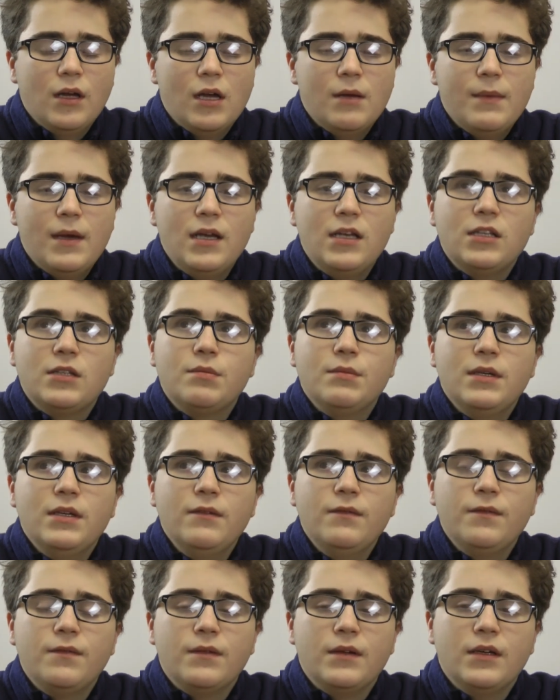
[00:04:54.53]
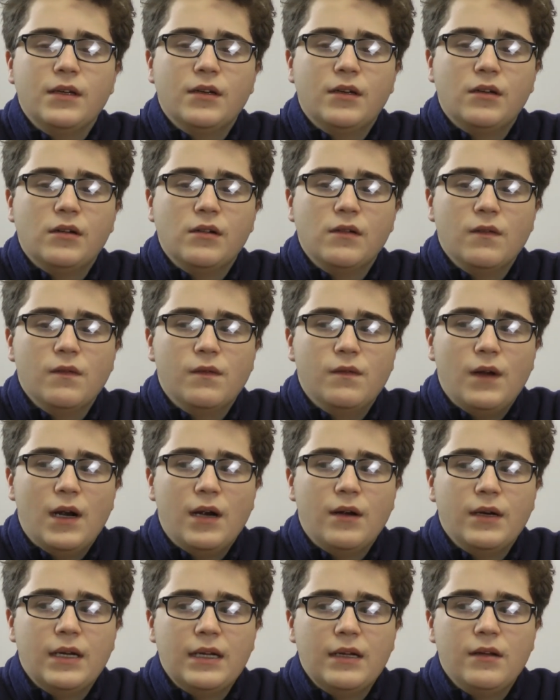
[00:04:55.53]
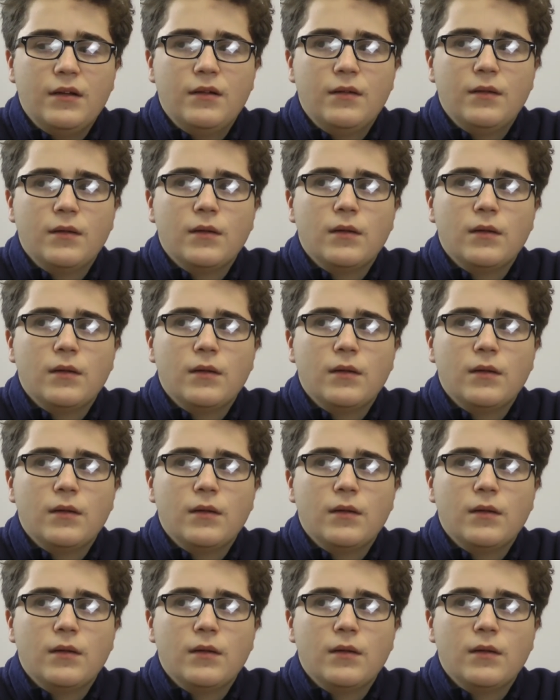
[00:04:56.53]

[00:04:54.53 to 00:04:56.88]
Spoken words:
It makes me feel very,